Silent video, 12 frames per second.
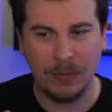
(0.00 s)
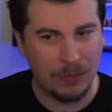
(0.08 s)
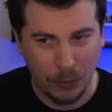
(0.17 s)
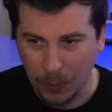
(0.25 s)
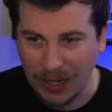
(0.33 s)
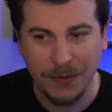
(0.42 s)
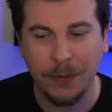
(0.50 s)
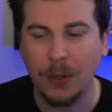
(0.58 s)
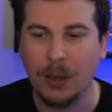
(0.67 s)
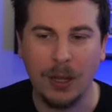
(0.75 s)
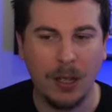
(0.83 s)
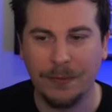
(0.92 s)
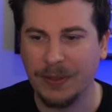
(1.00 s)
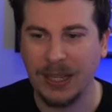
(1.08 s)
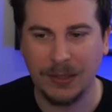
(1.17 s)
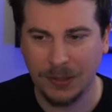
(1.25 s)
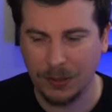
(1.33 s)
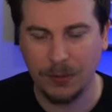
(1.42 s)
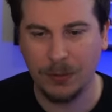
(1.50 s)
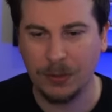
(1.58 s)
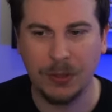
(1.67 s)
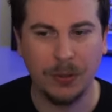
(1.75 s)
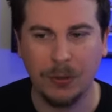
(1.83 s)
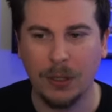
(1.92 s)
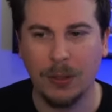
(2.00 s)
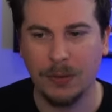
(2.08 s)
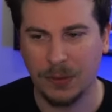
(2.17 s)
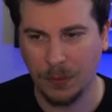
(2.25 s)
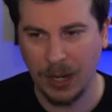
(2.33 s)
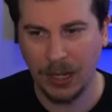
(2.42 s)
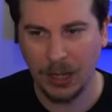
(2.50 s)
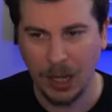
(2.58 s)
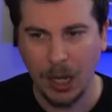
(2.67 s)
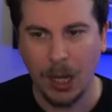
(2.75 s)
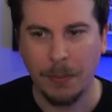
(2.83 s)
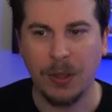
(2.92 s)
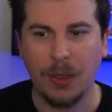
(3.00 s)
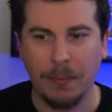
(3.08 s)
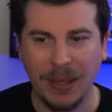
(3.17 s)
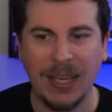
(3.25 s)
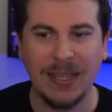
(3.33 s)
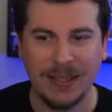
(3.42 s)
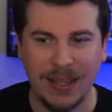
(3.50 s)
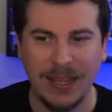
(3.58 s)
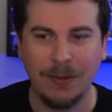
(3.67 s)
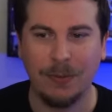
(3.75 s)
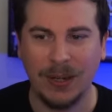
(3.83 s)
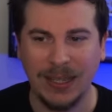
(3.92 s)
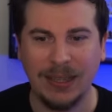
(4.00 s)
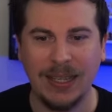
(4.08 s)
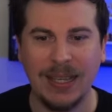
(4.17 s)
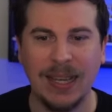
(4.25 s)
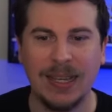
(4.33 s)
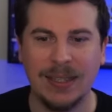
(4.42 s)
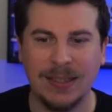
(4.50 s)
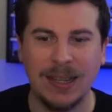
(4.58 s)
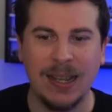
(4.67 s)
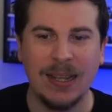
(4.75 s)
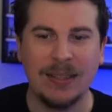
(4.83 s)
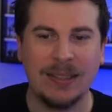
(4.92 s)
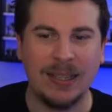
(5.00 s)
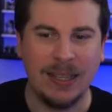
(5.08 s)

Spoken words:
quest for a lot for that 2 lore as well. But the biggest thing really is to